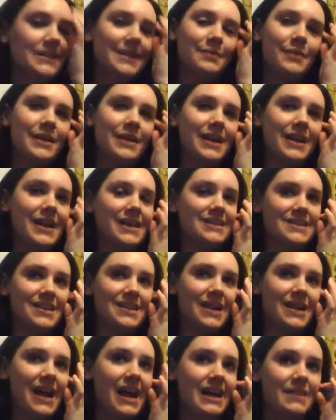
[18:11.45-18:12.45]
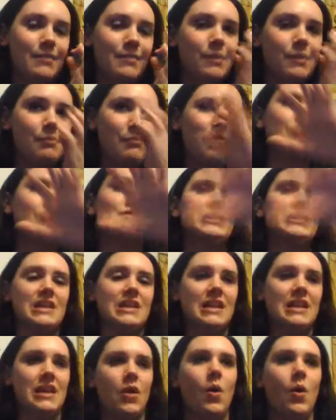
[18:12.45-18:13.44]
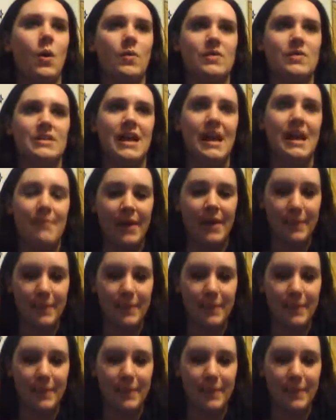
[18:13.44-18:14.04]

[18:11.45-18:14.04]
but it's like I am immersed in it all the time.